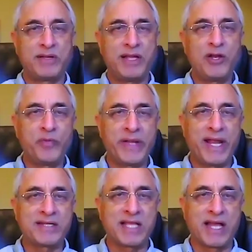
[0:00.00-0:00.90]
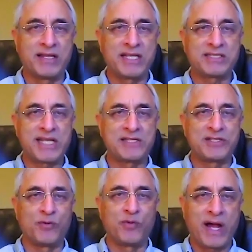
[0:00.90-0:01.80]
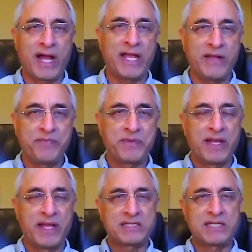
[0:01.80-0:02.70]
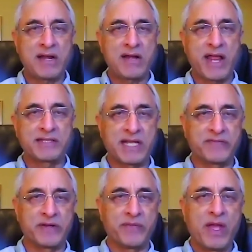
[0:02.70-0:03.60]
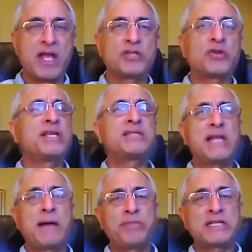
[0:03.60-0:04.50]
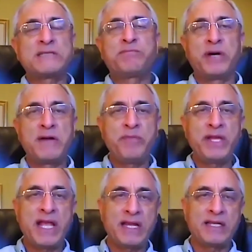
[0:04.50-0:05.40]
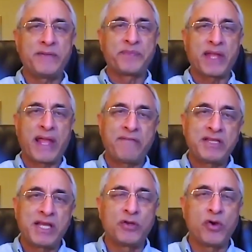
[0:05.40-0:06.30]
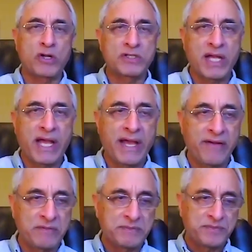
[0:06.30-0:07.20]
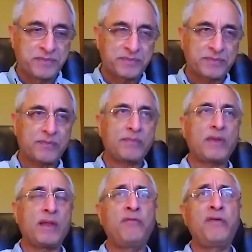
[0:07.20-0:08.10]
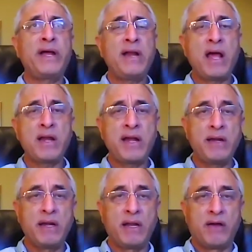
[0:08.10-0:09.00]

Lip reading: illuminates that. This tells you why it's 107. So these numbers permeate everything. You also have 108